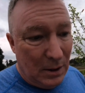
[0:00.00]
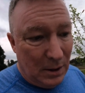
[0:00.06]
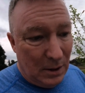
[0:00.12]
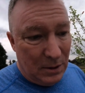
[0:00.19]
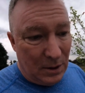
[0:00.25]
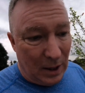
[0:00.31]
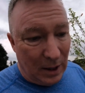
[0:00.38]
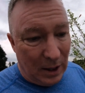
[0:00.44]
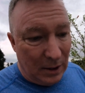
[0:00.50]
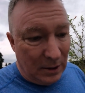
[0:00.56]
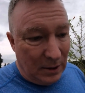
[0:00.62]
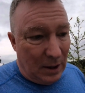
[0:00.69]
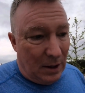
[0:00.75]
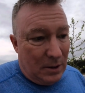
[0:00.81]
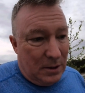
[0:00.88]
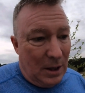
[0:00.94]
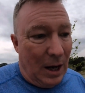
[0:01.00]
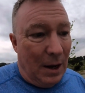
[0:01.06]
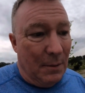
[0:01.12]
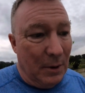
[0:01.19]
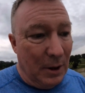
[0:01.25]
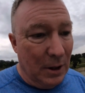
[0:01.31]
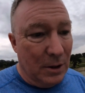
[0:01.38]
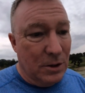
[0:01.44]
try to get there in
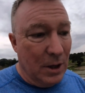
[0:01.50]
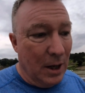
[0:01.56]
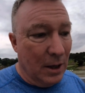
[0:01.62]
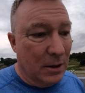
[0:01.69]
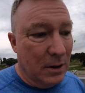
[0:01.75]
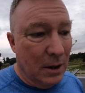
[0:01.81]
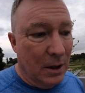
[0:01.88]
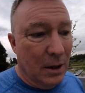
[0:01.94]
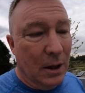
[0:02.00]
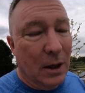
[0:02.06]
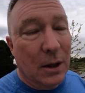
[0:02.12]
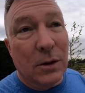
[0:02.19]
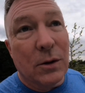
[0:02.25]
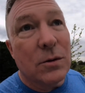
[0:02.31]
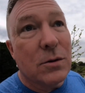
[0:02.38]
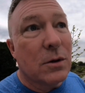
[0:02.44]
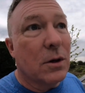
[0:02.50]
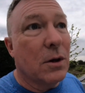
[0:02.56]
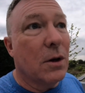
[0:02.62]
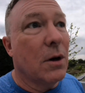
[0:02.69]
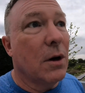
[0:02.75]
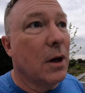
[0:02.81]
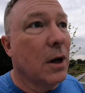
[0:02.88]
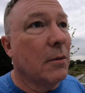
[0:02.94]
time to get checked in, get through
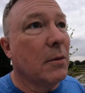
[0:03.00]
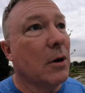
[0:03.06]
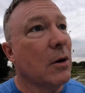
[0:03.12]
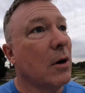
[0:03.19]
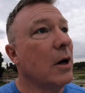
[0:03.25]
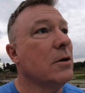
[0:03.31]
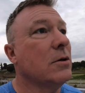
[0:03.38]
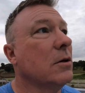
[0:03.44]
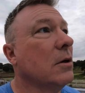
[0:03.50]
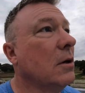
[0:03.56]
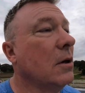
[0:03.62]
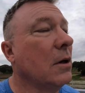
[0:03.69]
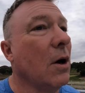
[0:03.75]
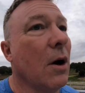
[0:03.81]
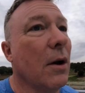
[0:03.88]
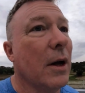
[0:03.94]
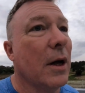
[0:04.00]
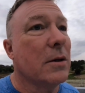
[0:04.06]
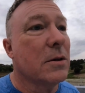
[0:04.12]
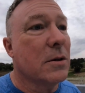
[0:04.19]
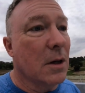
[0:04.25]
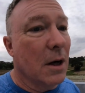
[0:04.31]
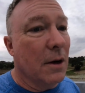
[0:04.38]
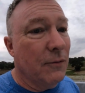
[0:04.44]
security, immigration, and all that
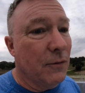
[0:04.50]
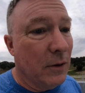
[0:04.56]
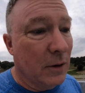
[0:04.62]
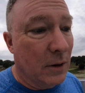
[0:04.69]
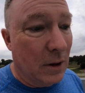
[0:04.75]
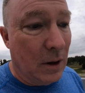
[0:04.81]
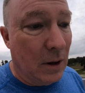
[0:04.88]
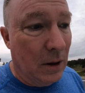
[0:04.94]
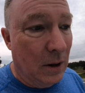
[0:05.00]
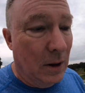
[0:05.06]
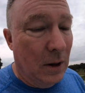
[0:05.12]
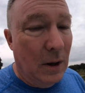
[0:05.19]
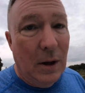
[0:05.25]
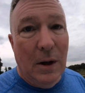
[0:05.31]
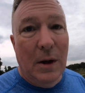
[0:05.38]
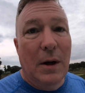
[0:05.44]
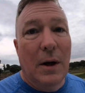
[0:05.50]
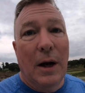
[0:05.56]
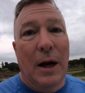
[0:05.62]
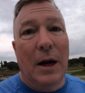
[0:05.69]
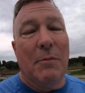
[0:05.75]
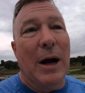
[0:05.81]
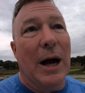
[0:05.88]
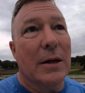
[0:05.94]
stuff, and
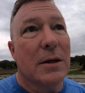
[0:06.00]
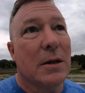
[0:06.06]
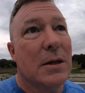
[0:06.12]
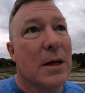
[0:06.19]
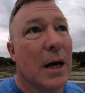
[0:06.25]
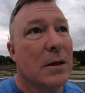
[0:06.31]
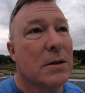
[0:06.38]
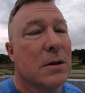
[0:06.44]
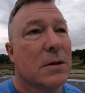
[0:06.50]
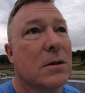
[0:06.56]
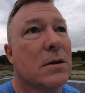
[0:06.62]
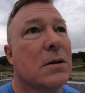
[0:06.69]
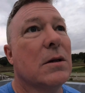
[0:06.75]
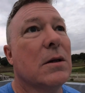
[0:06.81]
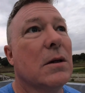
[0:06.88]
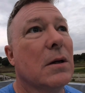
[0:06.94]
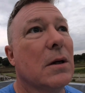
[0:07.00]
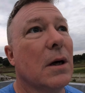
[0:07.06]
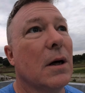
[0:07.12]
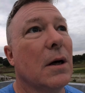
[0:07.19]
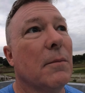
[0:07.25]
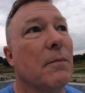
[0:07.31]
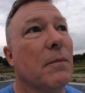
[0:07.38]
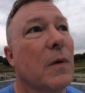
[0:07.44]
head back to Texas.
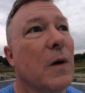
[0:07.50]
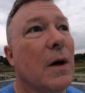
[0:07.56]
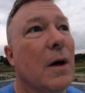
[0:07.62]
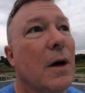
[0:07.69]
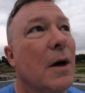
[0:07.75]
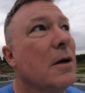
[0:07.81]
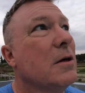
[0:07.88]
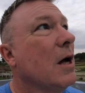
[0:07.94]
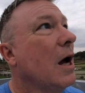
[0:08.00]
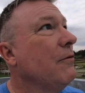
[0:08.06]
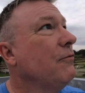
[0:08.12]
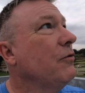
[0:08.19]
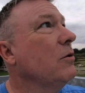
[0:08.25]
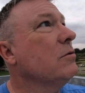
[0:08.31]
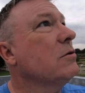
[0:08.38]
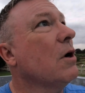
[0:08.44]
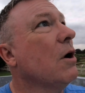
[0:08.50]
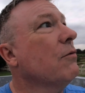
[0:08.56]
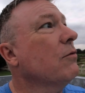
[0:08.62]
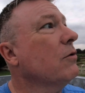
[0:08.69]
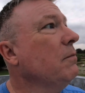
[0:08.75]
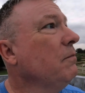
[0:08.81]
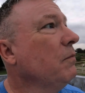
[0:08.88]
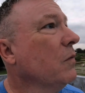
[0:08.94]
Typhoon's
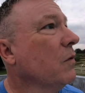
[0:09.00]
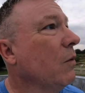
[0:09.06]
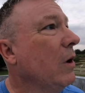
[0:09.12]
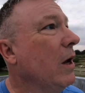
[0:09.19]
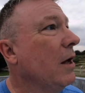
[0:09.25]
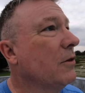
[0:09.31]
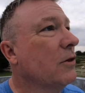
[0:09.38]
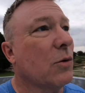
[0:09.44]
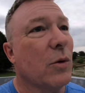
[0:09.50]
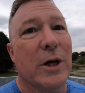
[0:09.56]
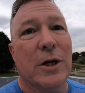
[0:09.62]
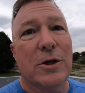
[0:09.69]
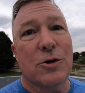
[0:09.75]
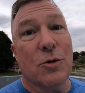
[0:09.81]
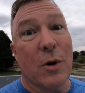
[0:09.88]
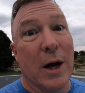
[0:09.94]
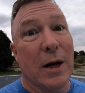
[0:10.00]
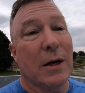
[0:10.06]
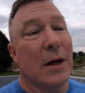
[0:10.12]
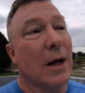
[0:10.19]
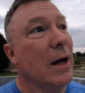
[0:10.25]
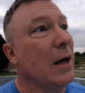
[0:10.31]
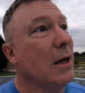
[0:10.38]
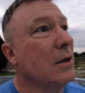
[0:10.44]
over. We had 3 straight
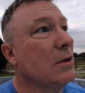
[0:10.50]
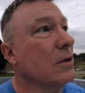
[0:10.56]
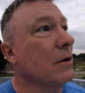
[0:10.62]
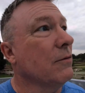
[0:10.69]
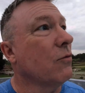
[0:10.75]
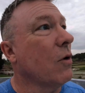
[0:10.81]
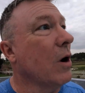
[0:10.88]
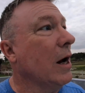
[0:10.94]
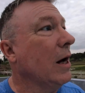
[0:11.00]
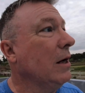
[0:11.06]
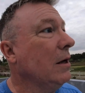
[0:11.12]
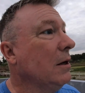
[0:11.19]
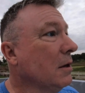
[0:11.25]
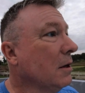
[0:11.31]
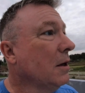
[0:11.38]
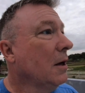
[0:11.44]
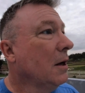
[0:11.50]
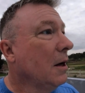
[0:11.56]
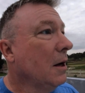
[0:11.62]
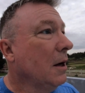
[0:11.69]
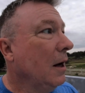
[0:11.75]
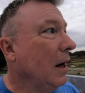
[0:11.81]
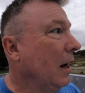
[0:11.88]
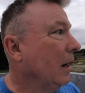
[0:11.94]
days of rain,
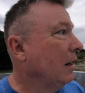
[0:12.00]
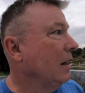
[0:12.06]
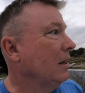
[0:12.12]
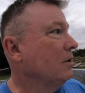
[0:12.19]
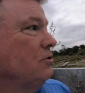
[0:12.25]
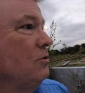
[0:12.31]
and as you